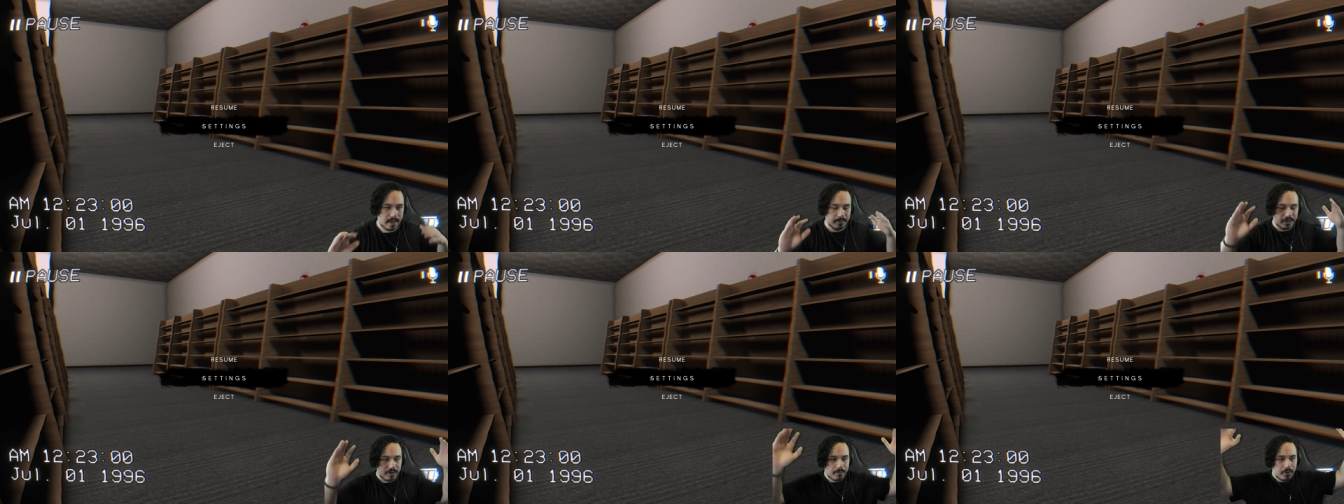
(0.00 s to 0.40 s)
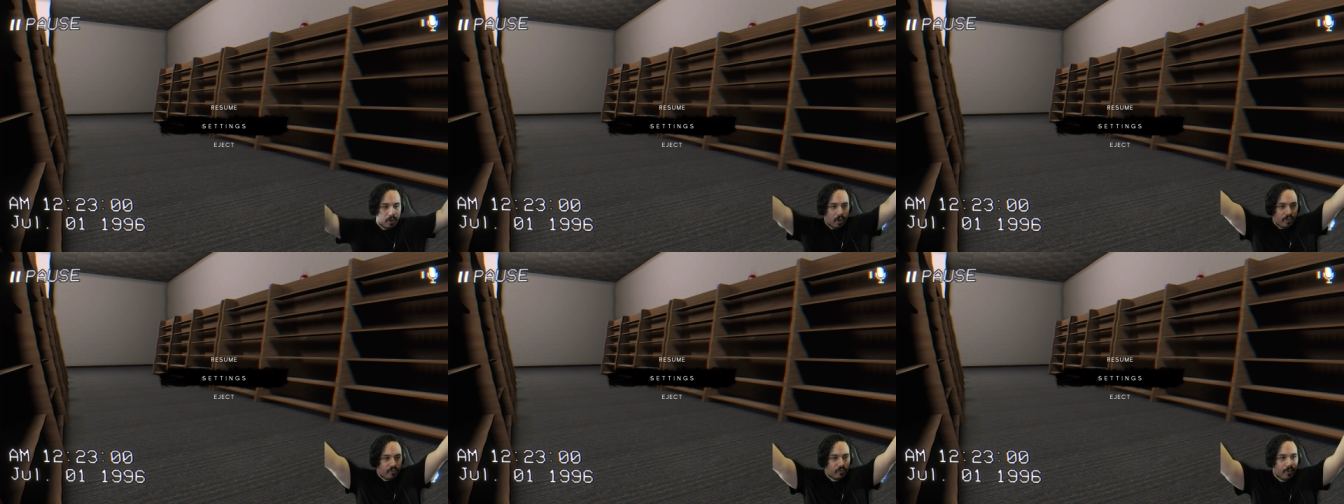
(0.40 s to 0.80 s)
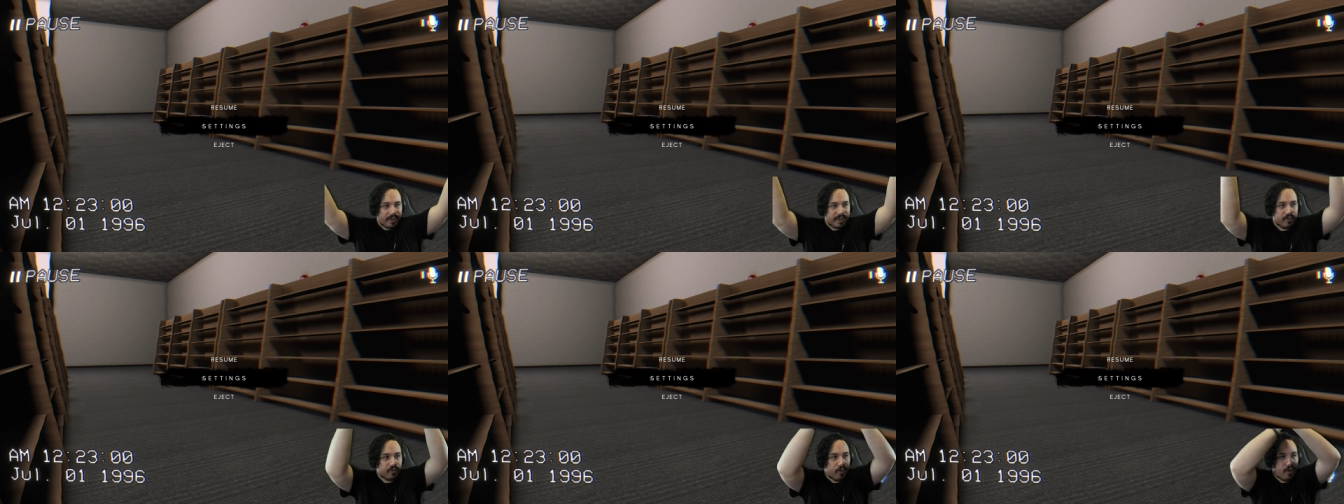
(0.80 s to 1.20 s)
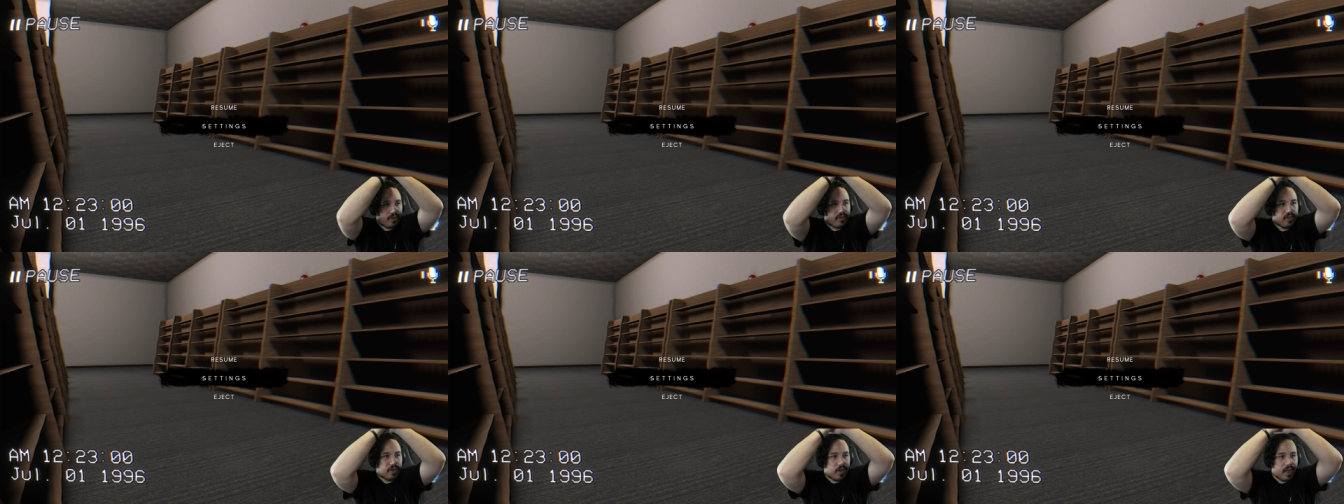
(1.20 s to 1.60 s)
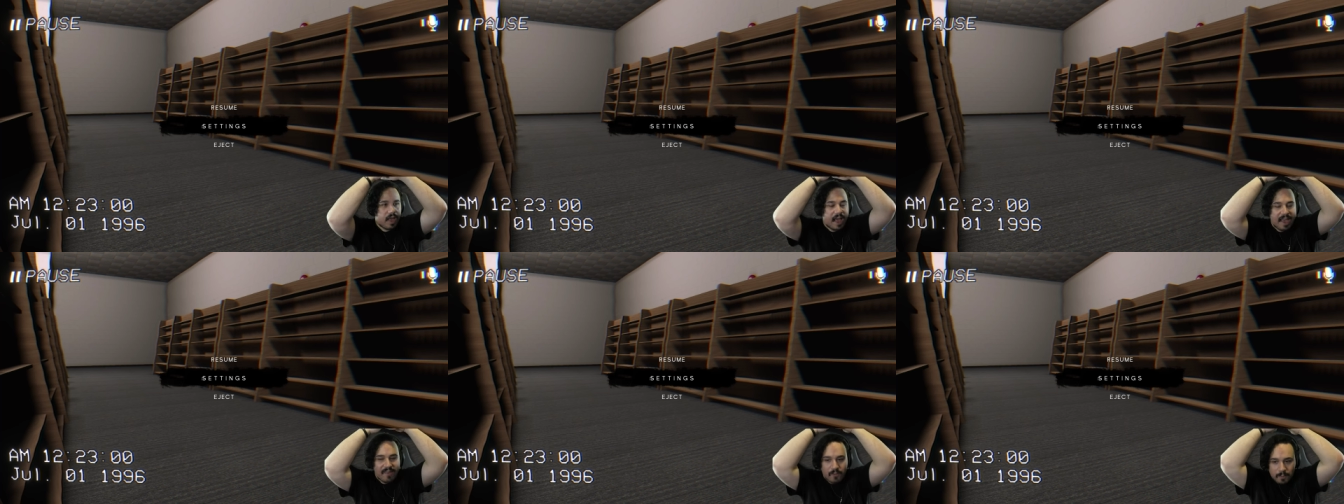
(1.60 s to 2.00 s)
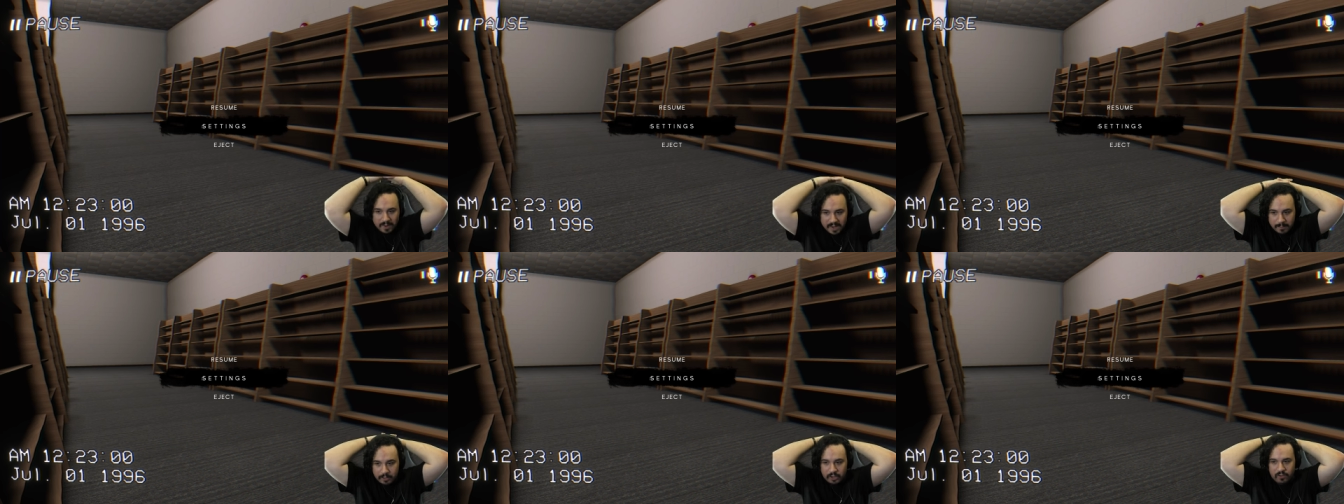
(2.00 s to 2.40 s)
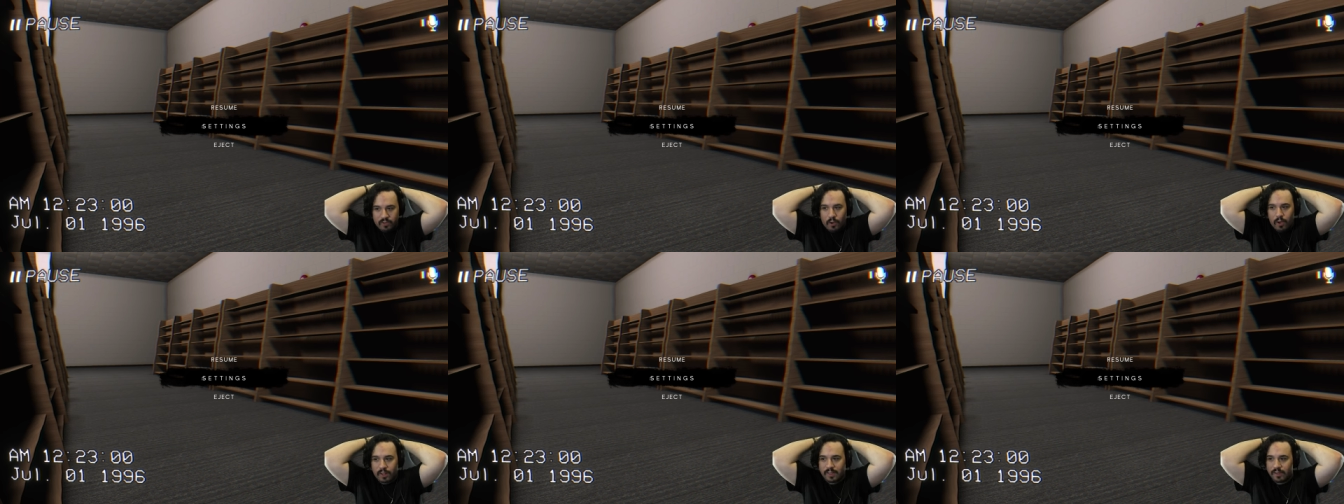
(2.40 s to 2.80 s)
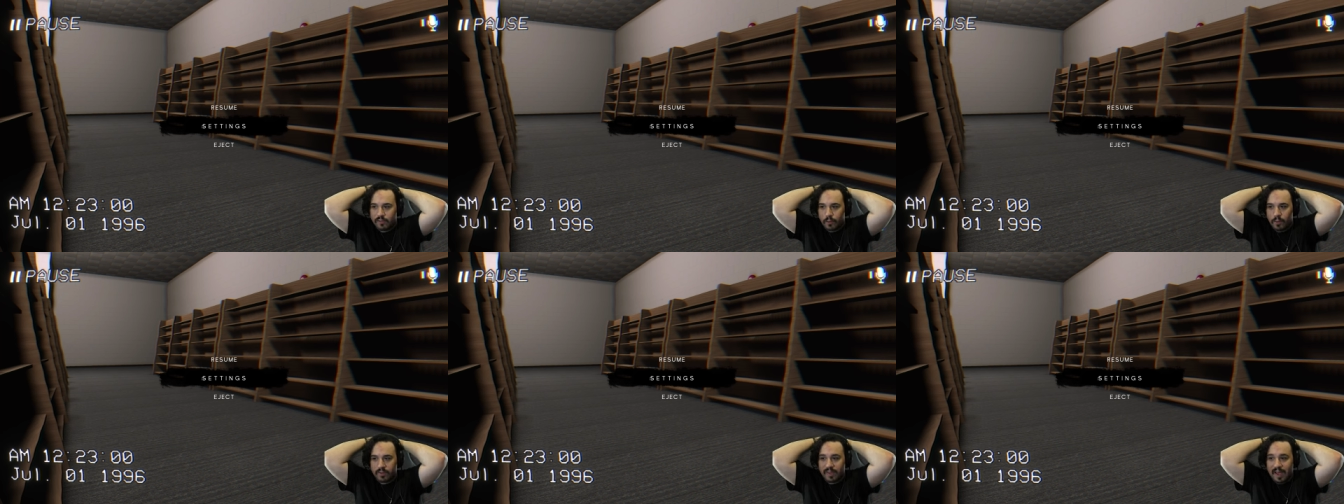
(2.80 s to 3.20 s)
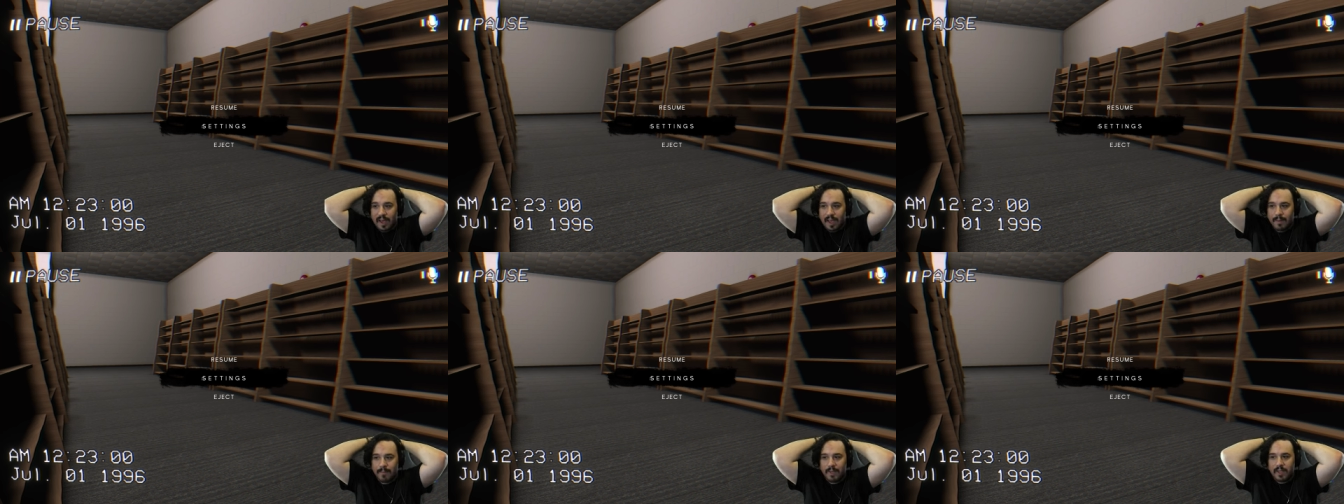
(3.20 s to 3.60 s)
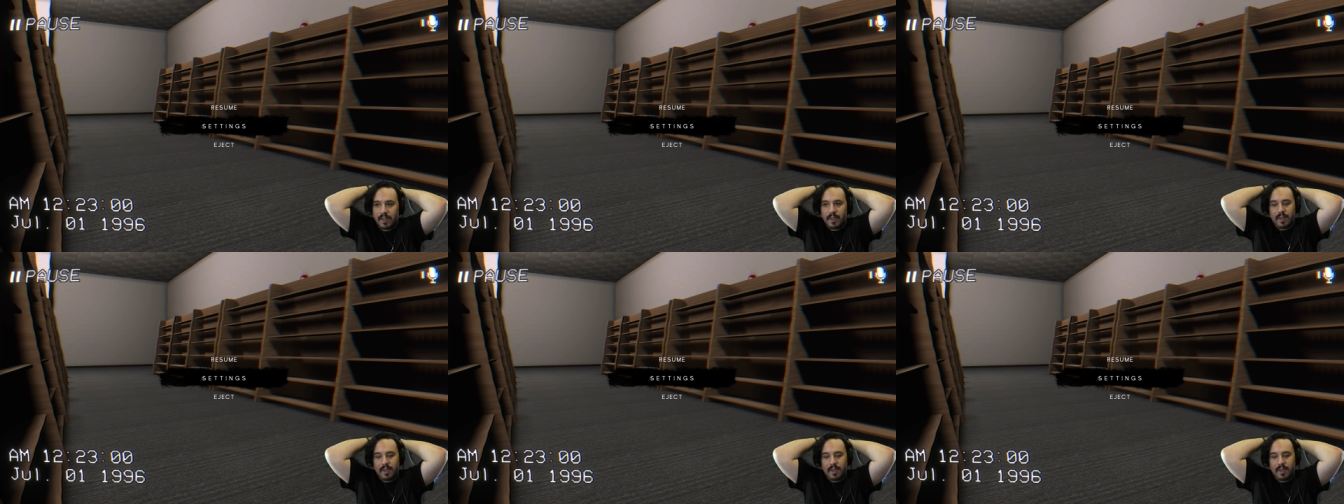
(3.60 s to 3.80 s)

I'm gonna pause so I can talk to y'all. I haven't been able to talk this whole time.